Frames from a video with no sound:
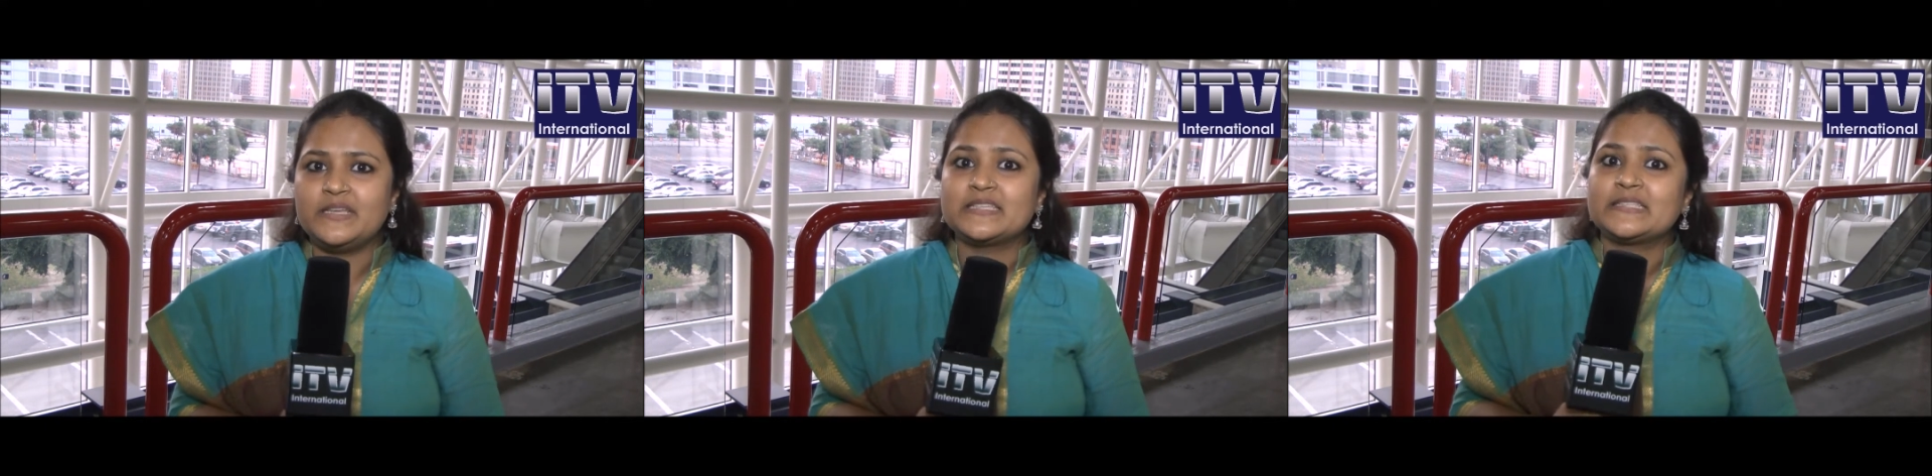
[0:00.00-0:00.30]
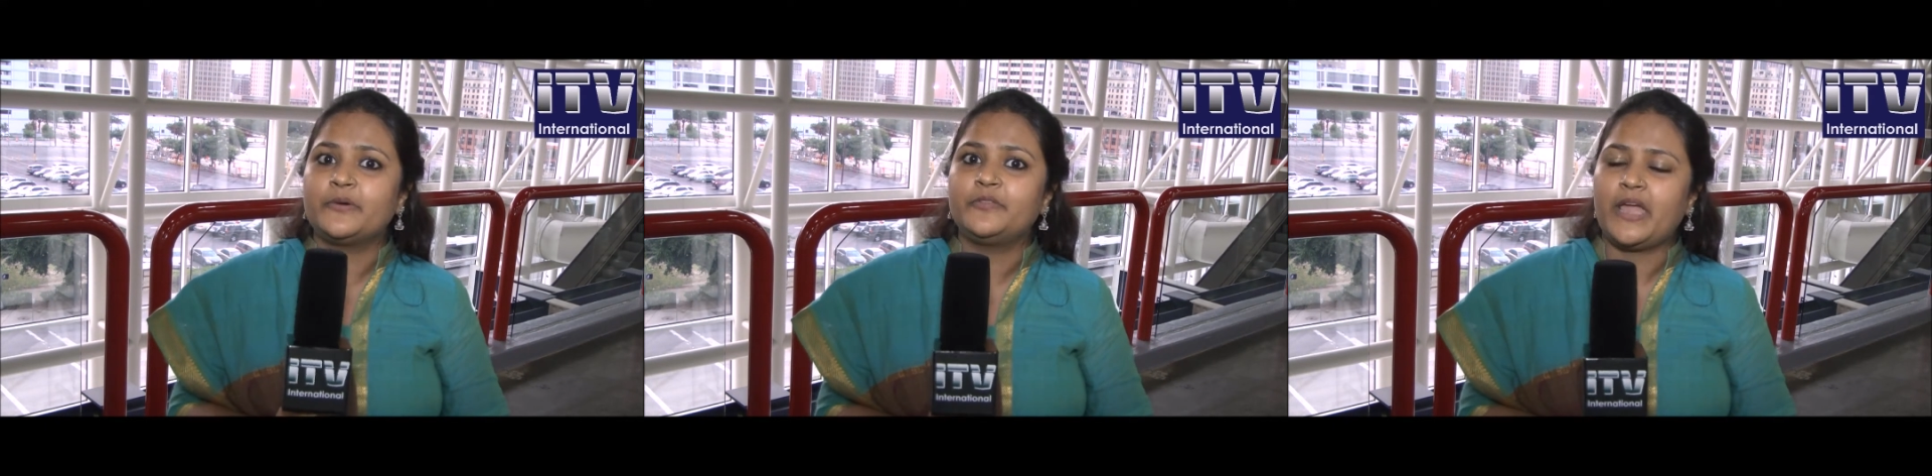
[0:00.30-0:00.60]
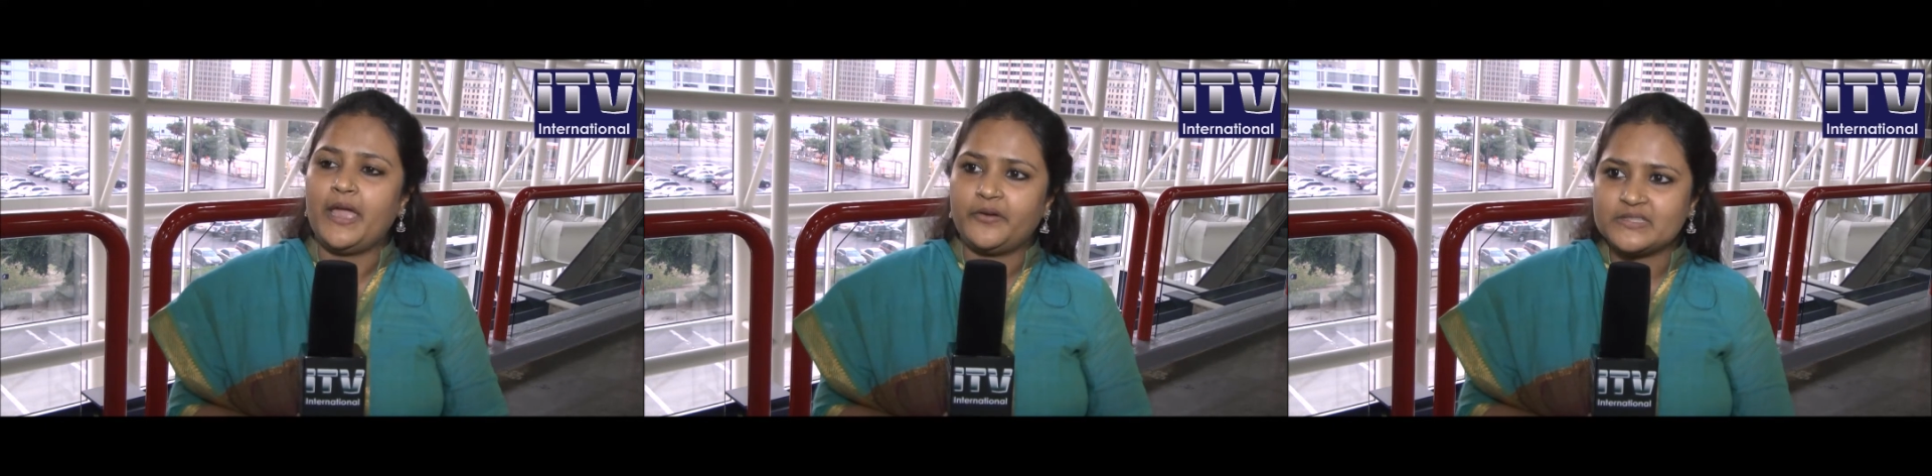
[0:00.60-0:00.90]
These are some of
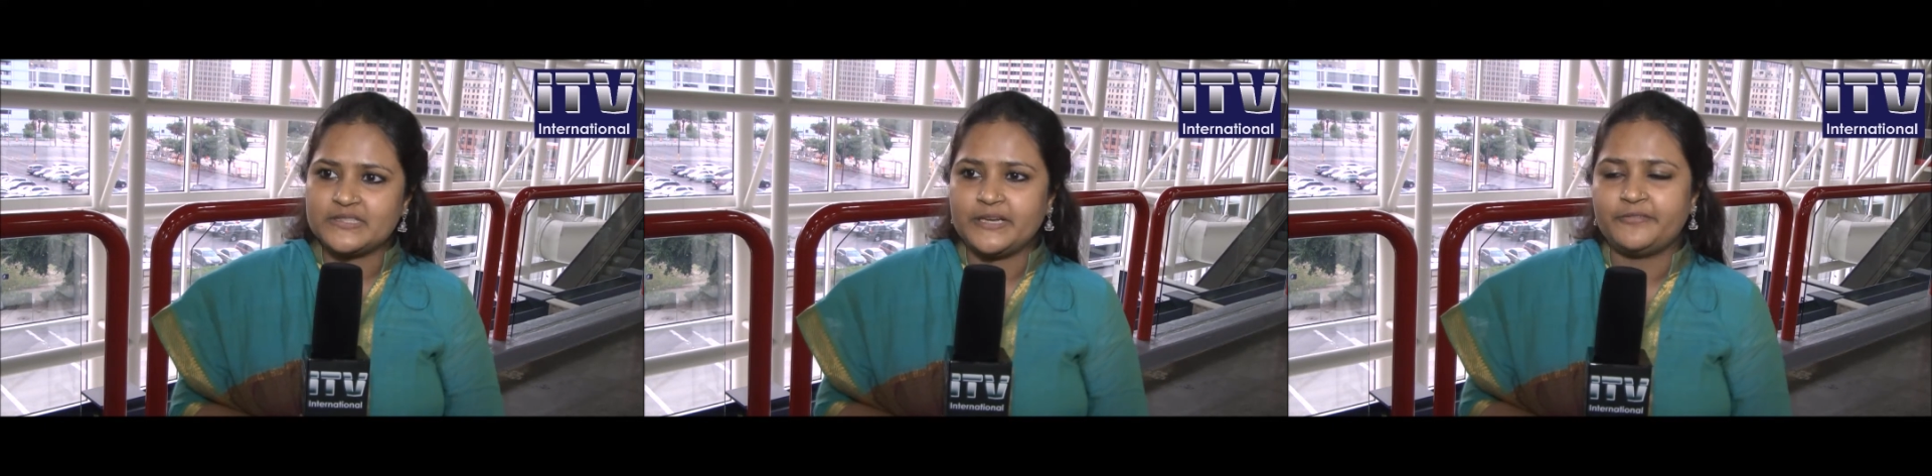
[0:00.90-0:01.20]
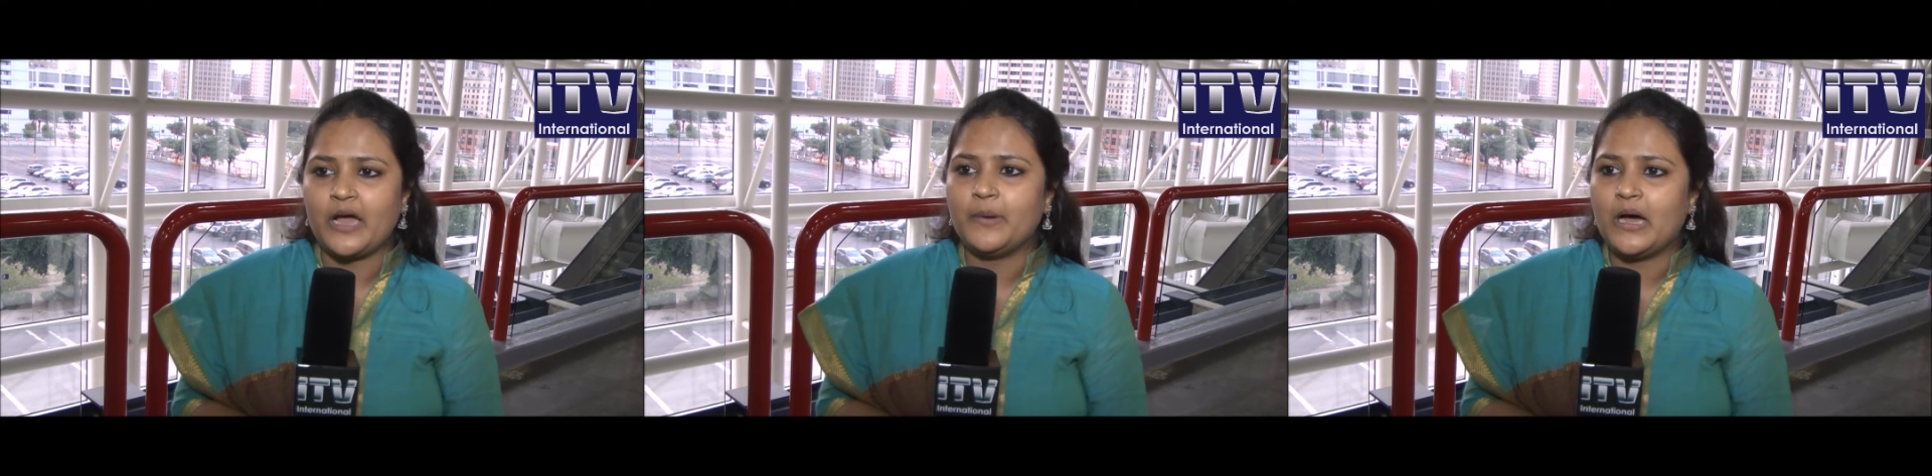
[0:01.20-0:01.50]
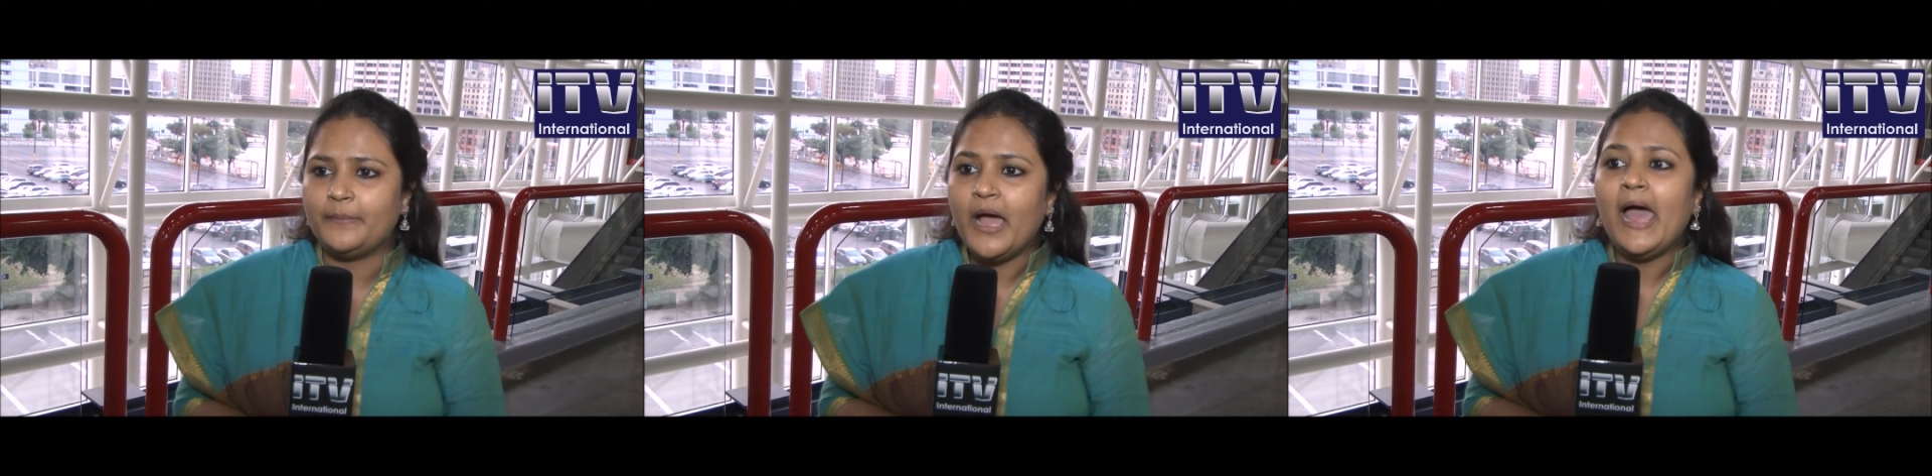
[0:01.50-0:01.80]
the areas that have come
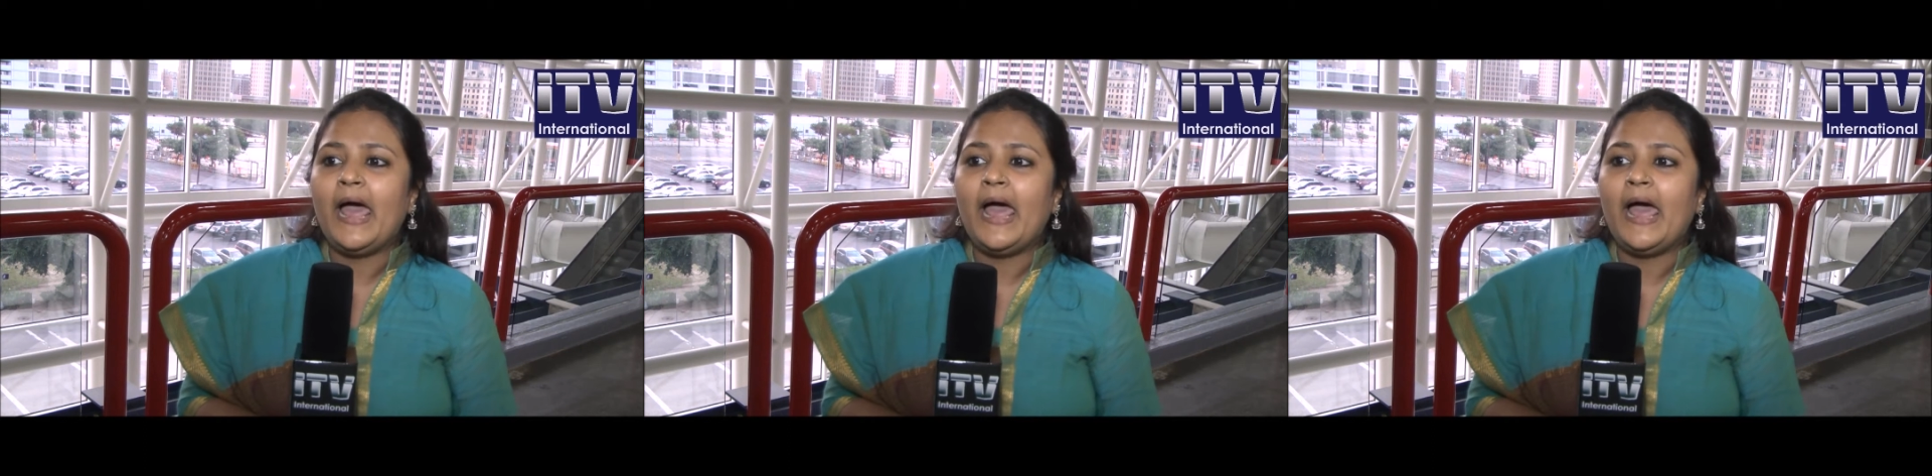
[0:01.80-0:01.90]
up.